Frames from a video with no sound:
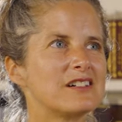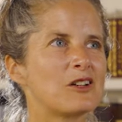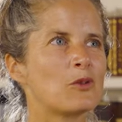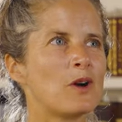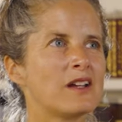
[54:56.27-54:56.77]

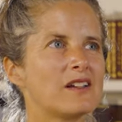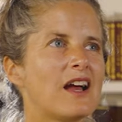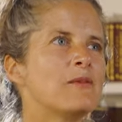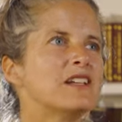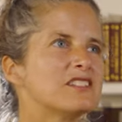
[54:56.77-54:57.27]
quite,
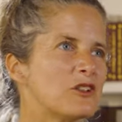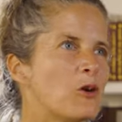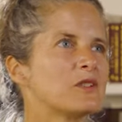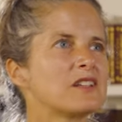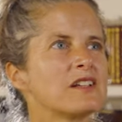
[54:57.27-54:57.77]
I mean, it's
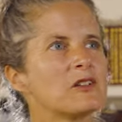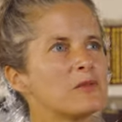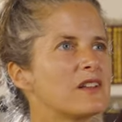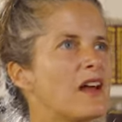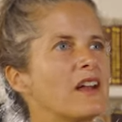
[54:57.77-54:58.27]
always a little
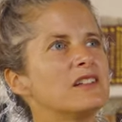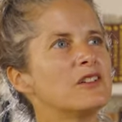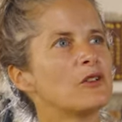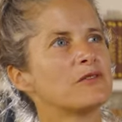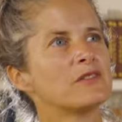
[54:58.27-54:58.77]
bit the
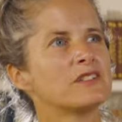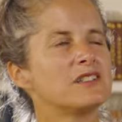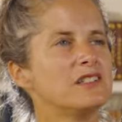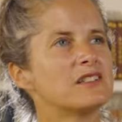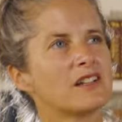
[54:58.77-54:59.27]
idea of the
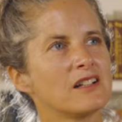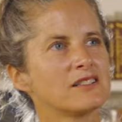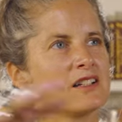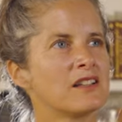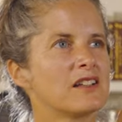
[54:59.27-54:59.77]

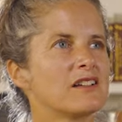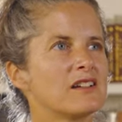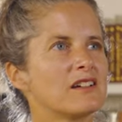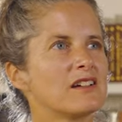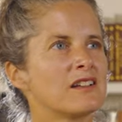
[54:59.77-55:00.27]
details and
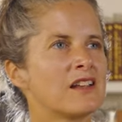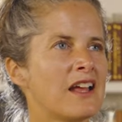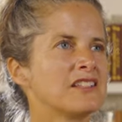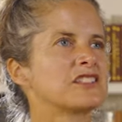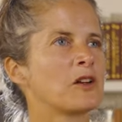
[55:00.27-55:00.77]
the
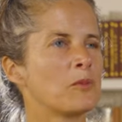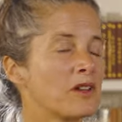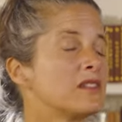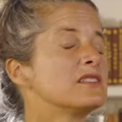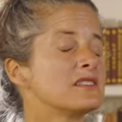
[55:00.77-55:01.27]
landscape.
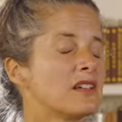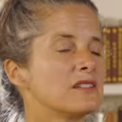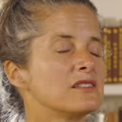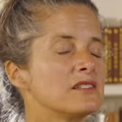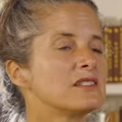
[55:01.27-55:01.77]
But this,
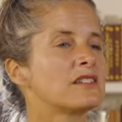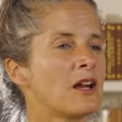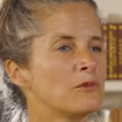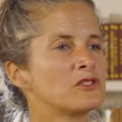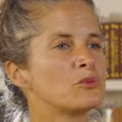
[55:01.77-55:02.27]
this
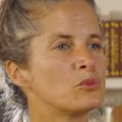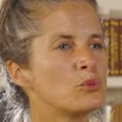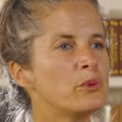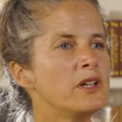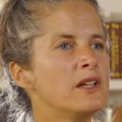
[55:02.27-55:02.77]
time it's
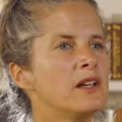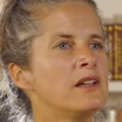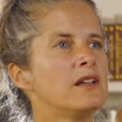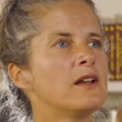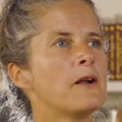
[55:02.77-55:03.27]

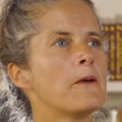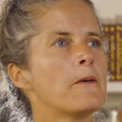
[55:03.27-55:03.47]
really